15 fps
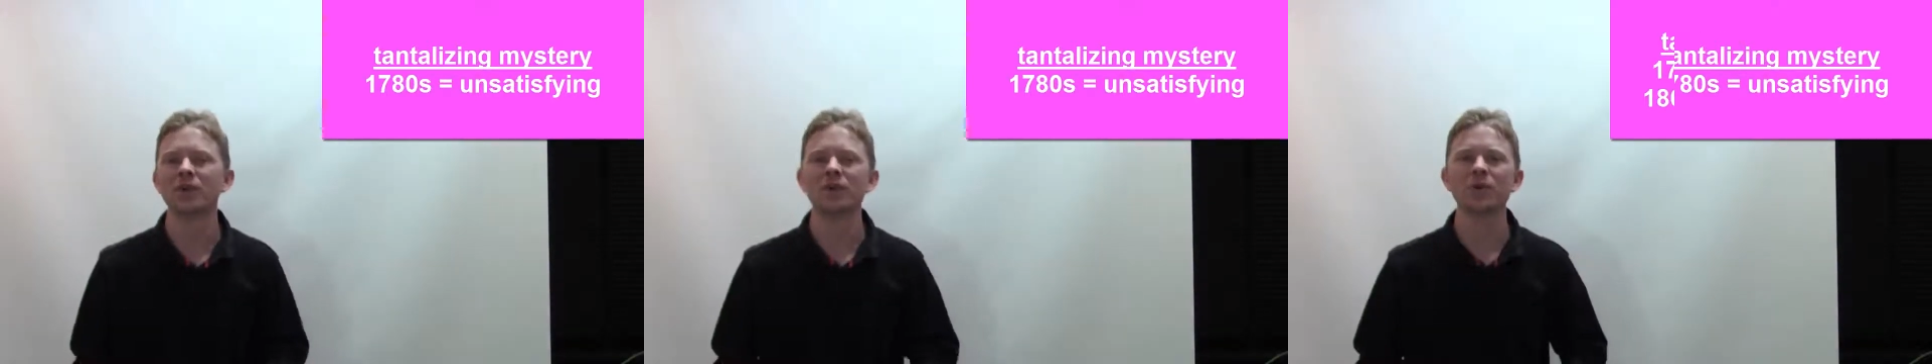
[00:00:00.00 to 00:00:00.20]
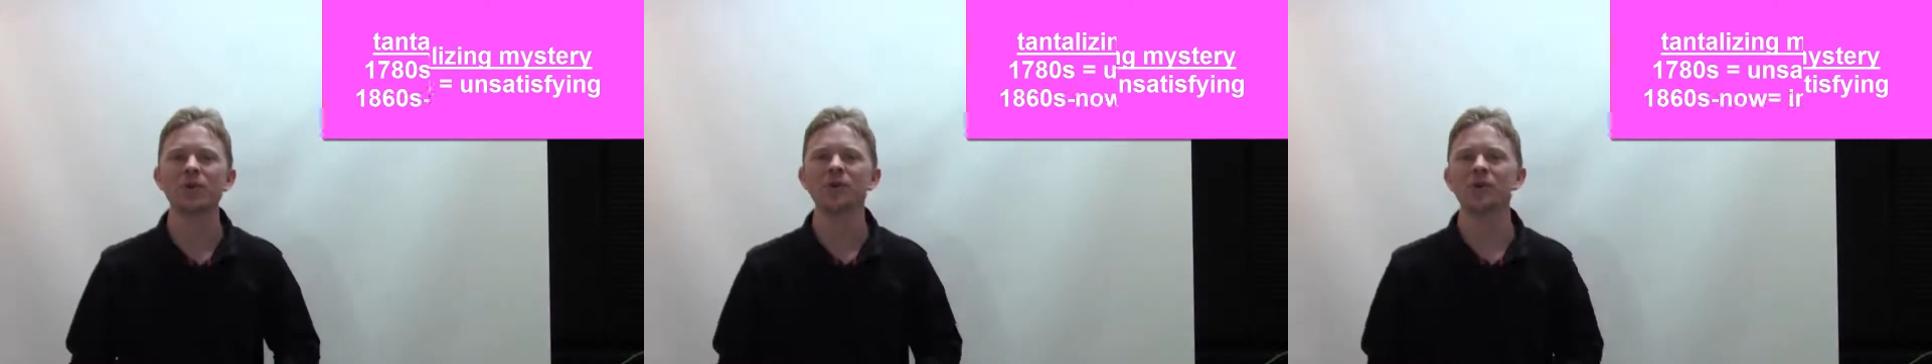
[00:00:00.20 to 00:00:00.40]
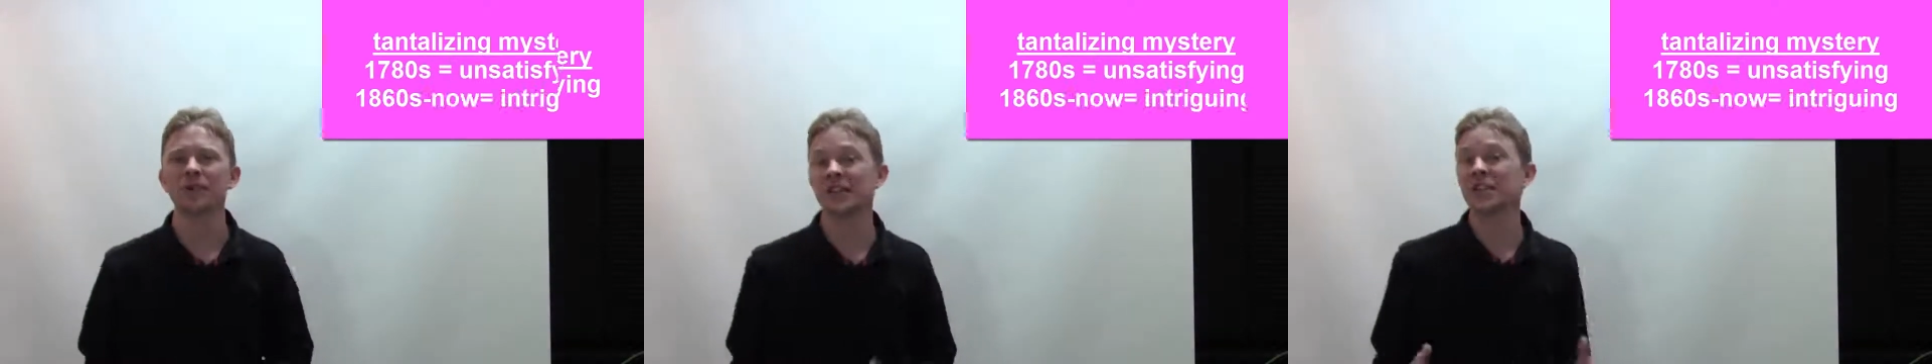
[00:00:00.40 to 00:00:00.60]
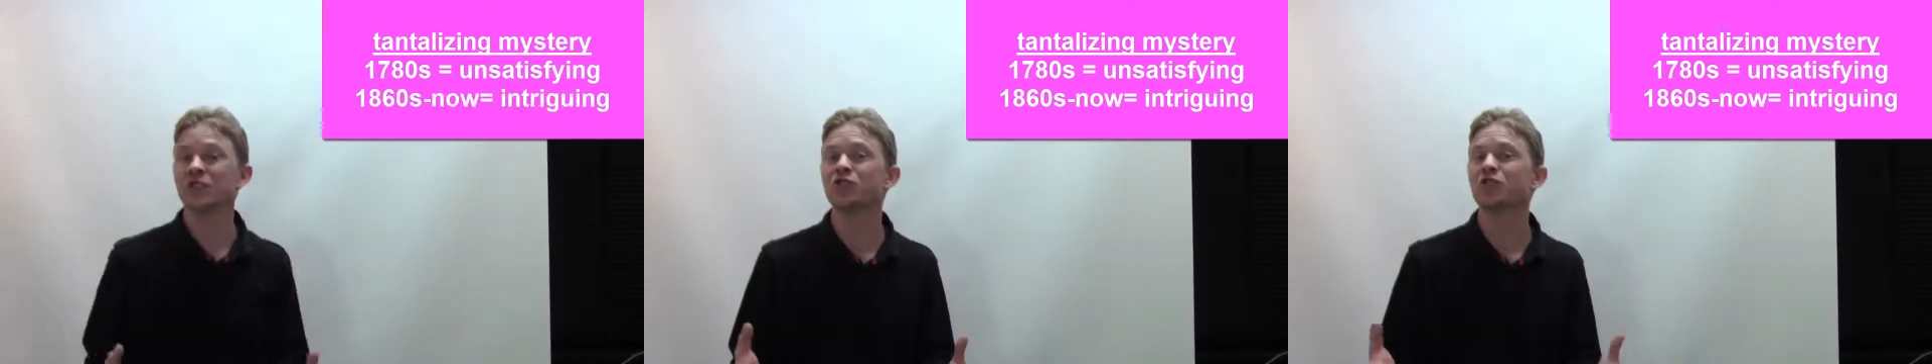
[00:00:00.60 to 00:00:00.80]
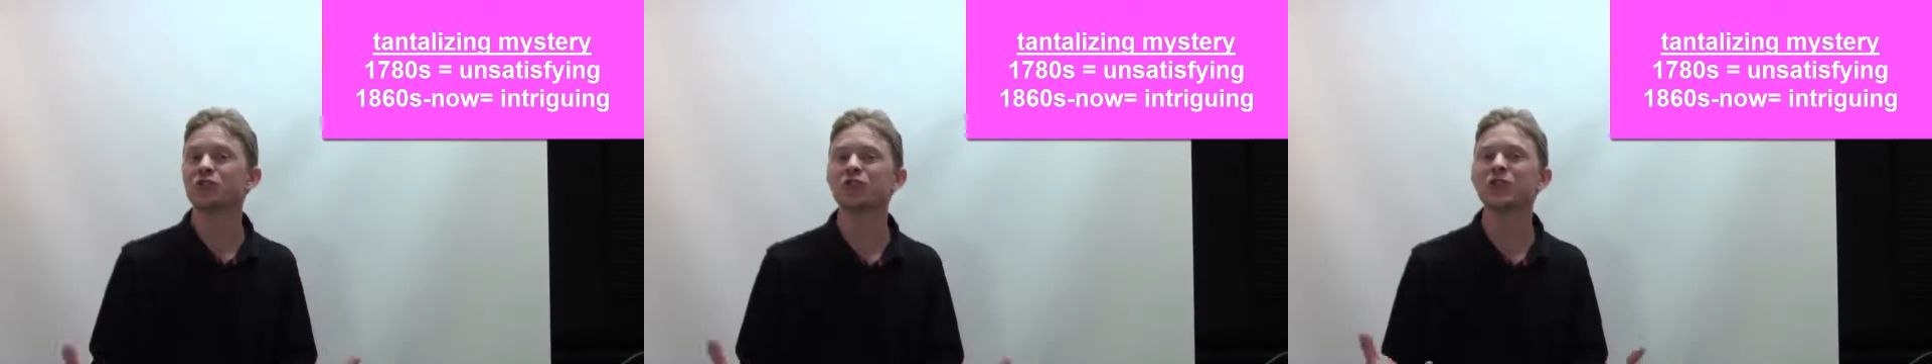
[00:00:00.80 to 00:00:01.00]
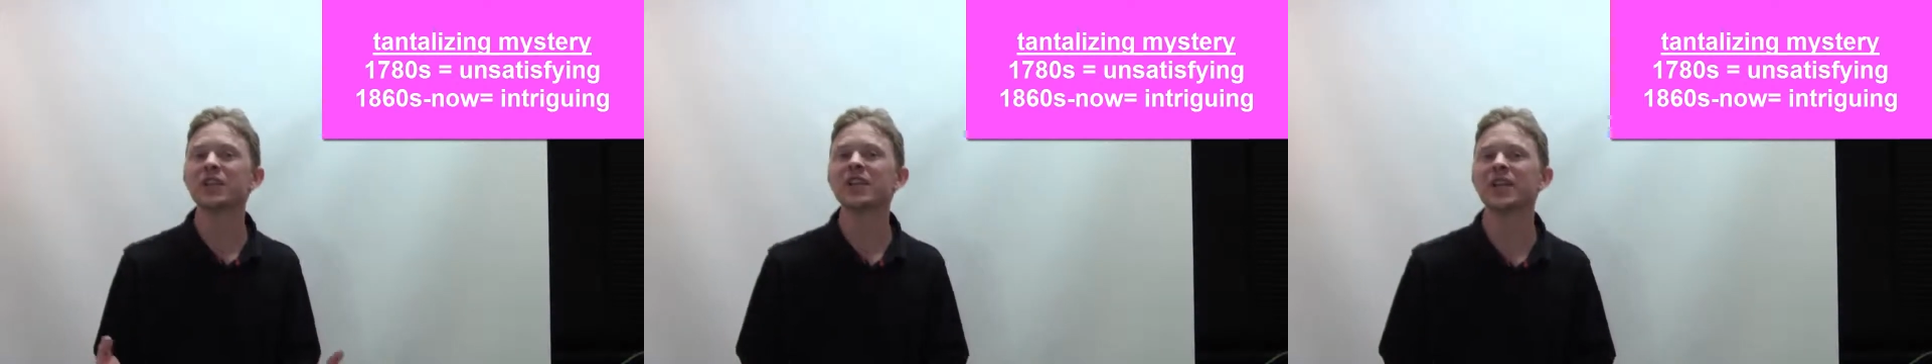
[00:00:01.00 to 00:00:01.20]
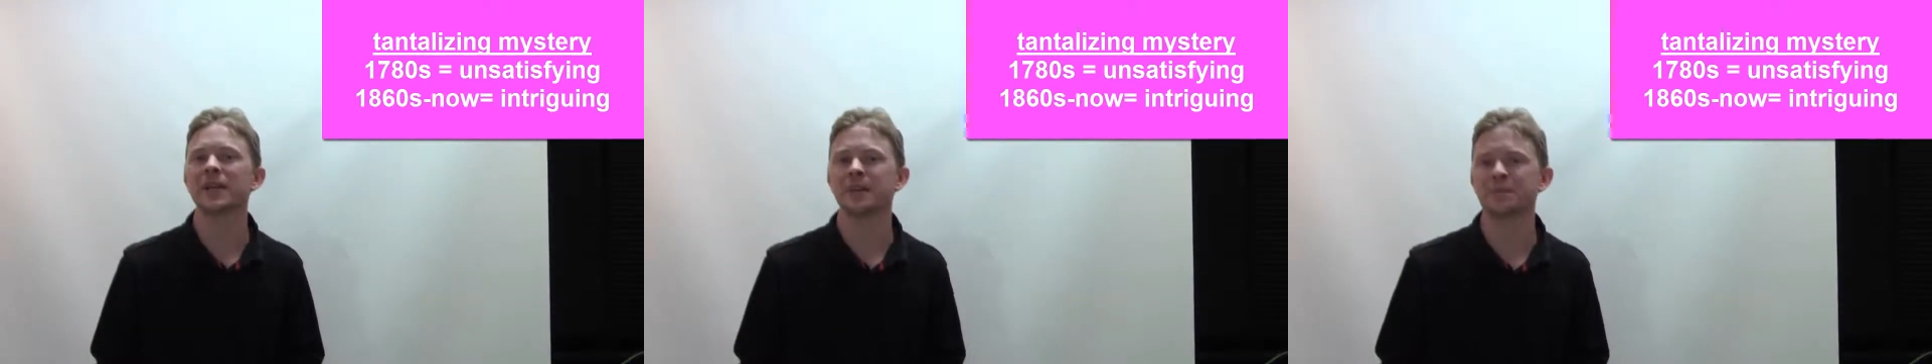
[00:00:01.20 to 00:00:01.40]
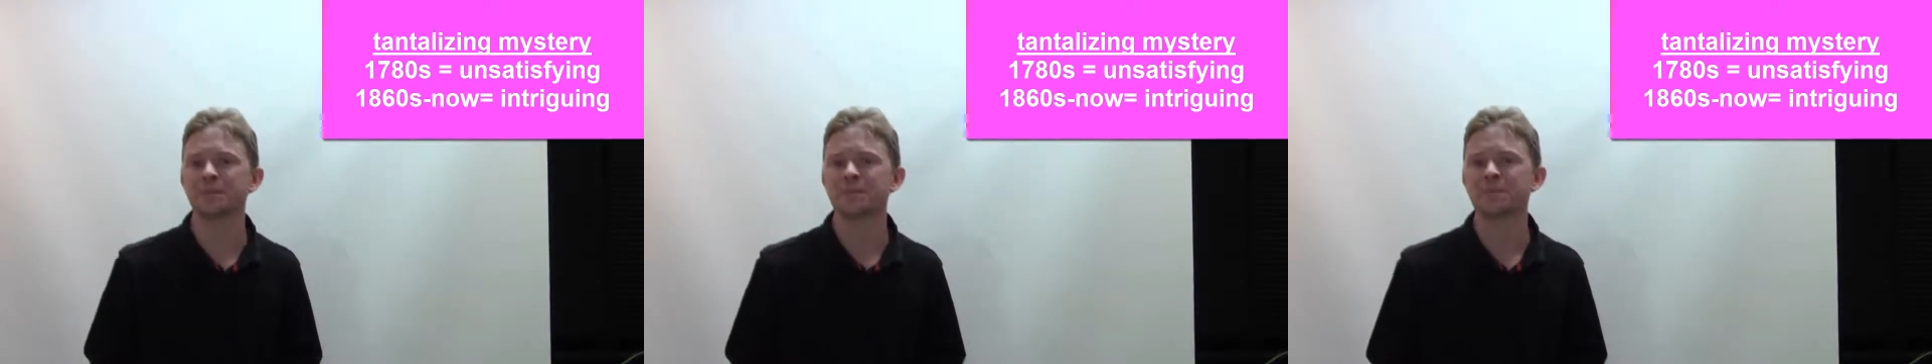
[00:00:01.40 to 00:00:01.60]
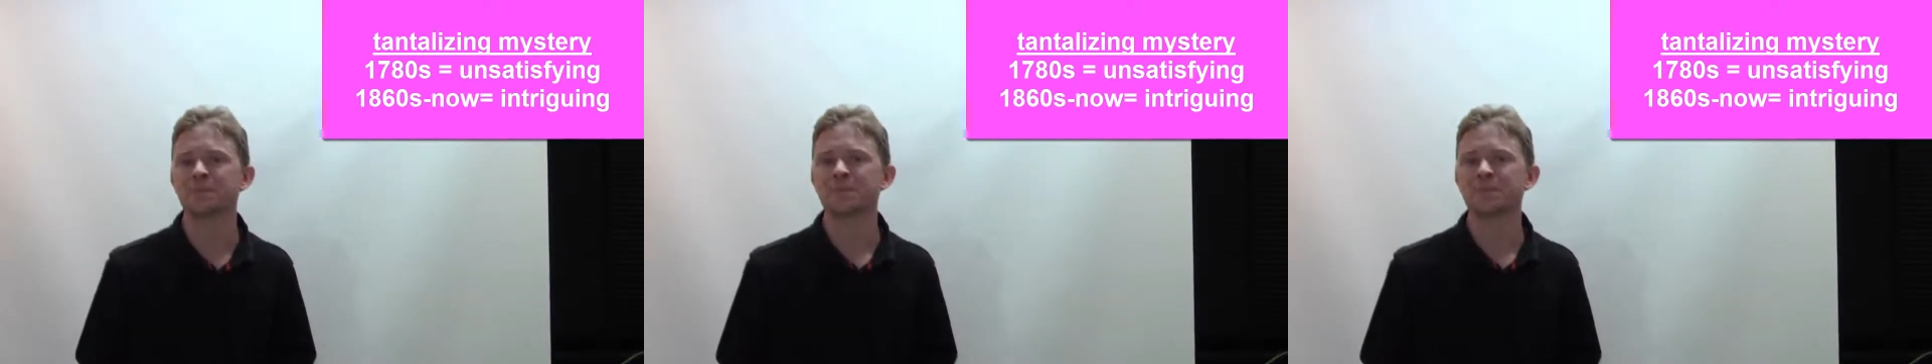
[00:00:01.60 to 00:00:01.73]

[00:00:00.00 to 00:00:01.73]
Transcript: or intriguing.